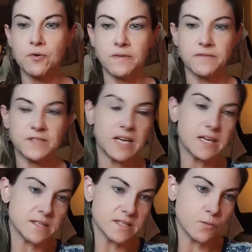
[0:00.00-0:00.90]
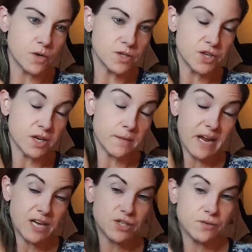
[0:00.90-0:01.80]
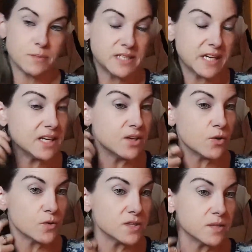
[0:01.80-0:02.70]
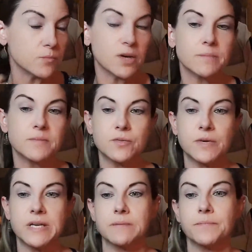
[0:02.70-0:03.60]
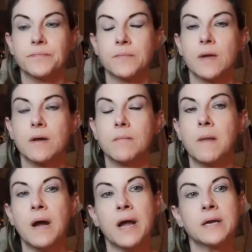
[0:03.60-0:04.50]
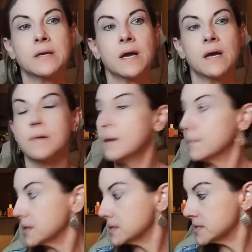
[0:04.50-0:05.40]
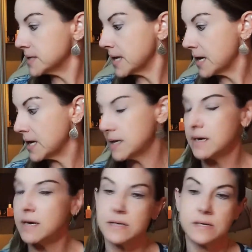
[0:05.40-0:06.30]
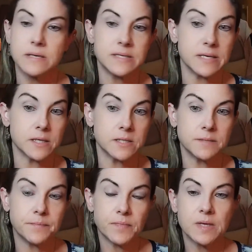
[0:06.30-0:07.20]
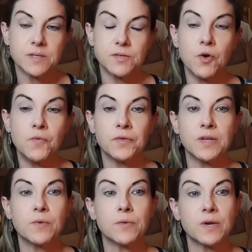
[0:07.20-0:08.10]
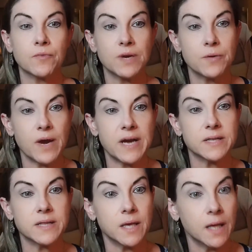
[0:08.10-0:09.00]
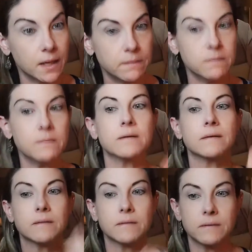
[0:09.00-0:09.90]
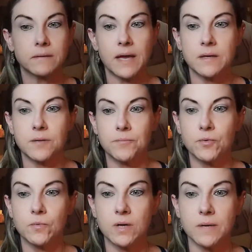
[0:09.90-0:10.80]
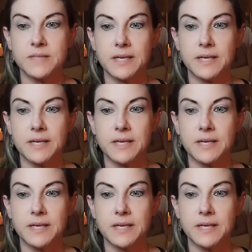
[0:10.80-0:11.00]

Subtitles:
If 10 is the worst you can imagine, it would be 10 or somewhere in between. Mine, I'm going to say 6. So hopefully when we re-rate at the end, that number will come down.